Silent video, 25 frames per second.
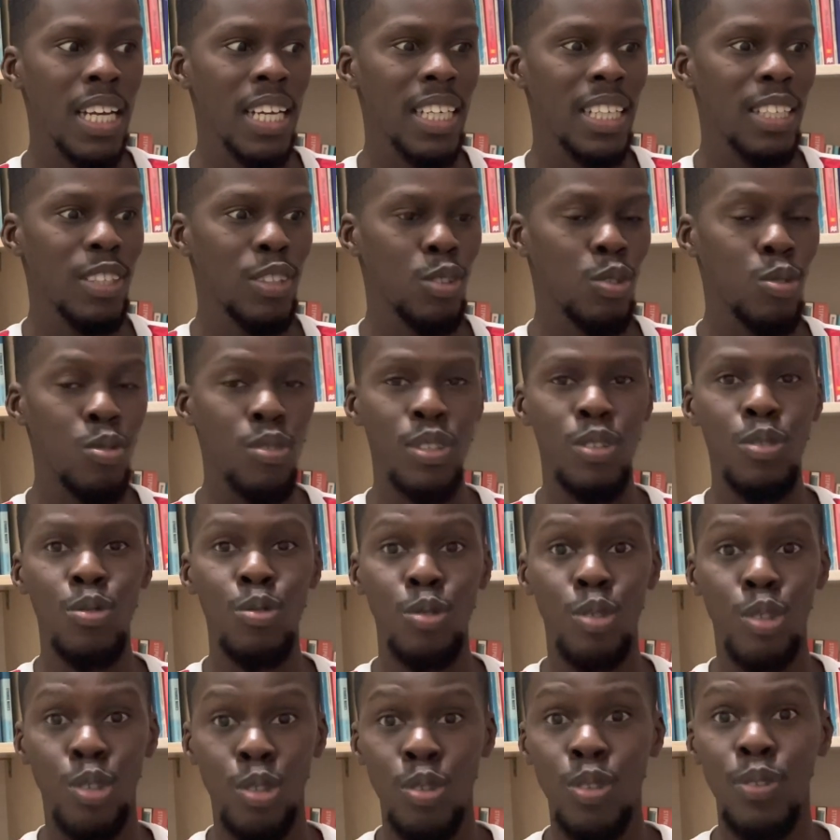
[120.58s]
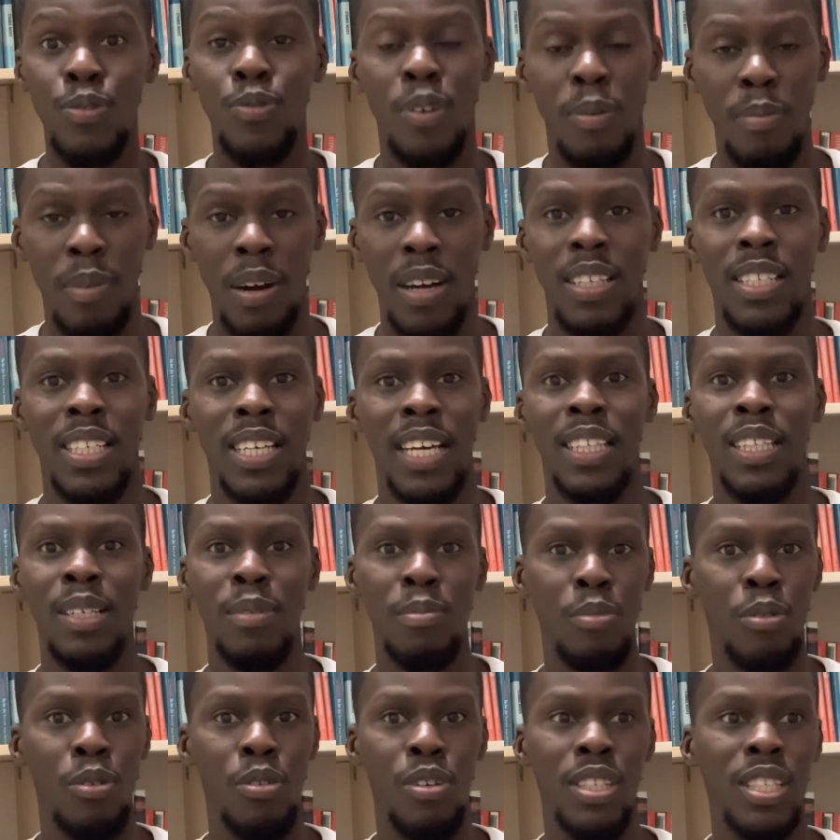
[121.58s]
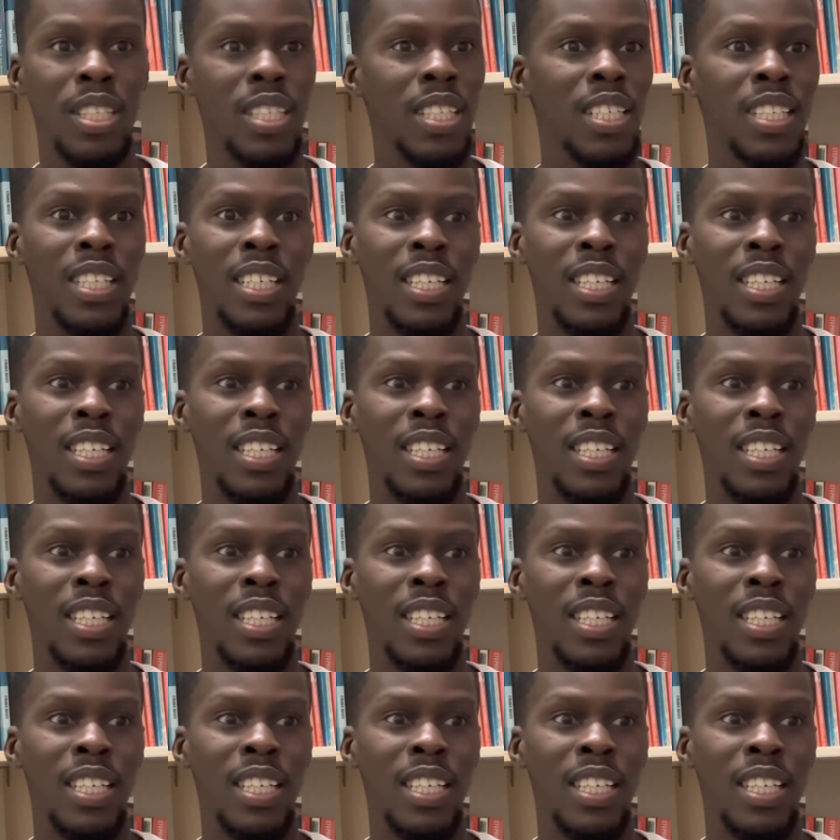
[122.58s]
choosing to shoot from outside the box.